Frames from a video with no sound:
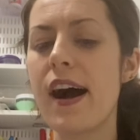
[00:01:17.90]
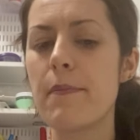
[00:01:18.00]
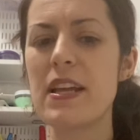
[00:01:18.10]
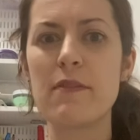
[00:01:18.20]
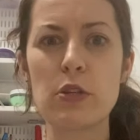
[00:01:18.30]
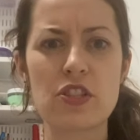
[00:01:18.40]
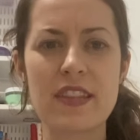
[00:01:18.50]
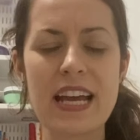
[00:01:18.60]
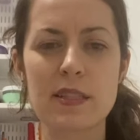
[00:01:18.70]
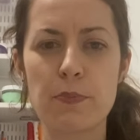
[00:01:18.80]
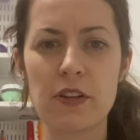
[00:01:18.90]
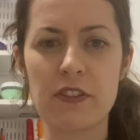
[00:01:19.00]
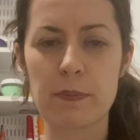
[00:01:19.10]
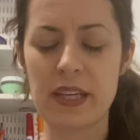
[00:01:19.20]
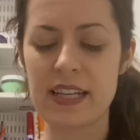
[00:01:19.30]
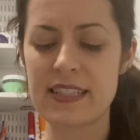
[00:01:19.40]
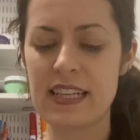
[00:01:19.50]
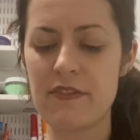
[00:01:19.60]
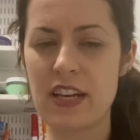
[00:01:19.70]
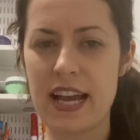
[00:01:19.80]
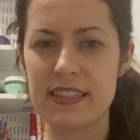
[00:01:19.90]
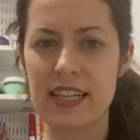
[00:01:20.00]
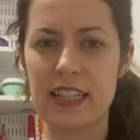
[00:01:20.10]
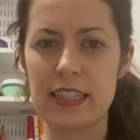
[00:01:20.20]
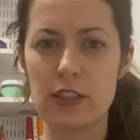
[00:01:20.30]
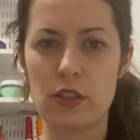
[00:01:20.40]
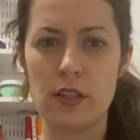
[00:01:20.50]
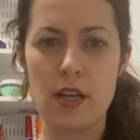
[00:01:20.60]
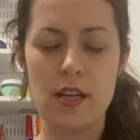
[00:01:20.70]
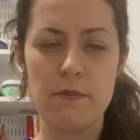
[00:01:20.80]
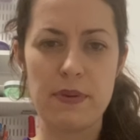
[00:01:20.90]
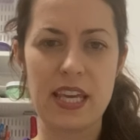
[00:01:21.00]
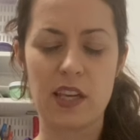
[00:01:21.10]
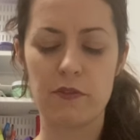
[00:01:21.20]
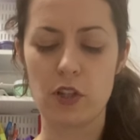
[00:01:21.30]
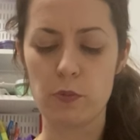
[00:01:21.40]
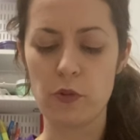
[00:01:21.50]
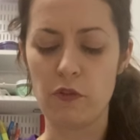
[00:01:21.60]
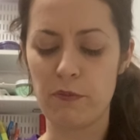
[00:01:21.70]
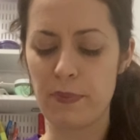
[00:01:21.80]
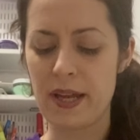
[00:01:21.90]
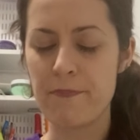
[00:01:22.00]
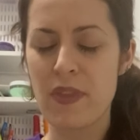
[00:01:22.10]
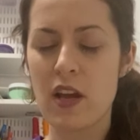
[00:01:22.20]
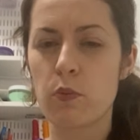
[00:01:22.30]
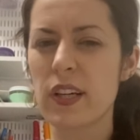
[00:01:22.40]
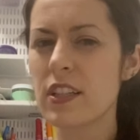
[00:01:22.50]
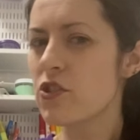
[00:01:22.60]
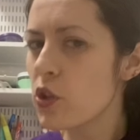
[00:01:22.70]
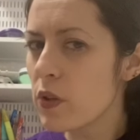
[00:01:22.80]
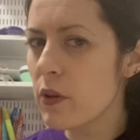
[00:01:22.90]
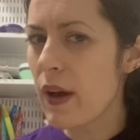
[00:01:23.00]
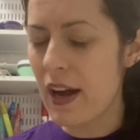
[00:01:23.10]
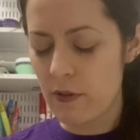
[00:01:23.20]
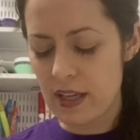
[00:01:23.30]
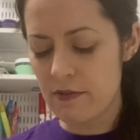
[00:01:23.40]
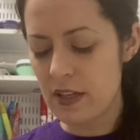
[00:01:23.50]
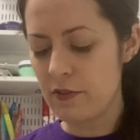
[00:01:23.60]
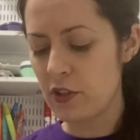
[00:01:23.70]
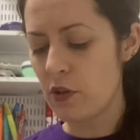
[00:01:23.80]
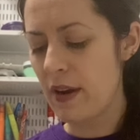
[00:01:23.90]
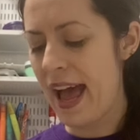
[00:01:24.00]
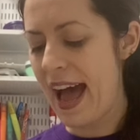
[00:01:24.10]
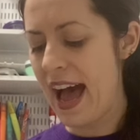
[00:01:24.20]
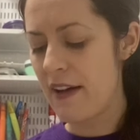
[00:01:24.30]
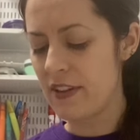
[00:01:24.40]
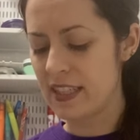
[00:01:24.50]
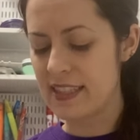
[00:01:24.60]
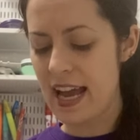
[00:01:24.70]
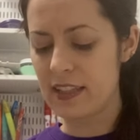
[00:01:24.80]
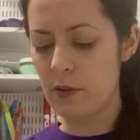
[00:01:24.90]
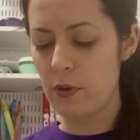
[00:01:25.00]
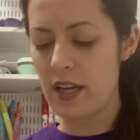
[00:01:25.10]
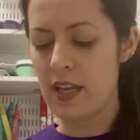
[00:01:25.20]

in which that's perfect because it even has like a little peak for a roof. But we're gonna show you how, even if you don't have exactly what